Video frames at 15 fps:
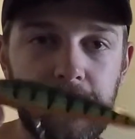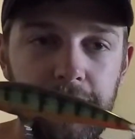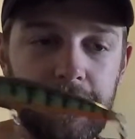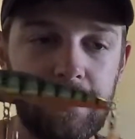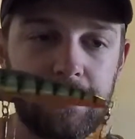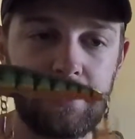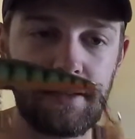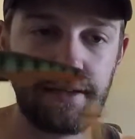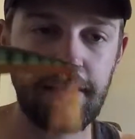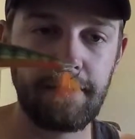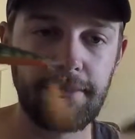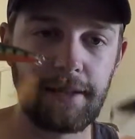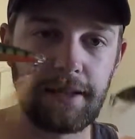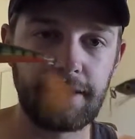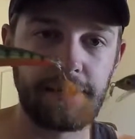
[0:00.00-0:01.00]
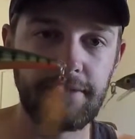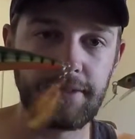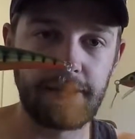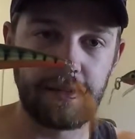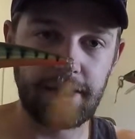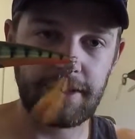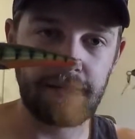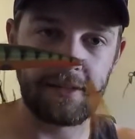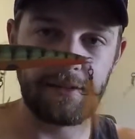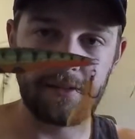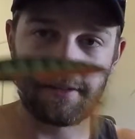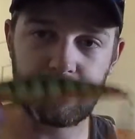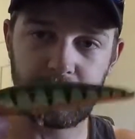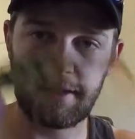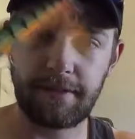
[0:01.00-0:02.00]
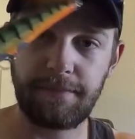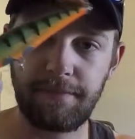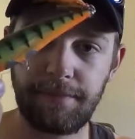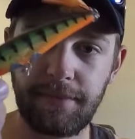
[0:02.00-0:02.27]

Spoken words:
Like, I mean, like even like here, it's like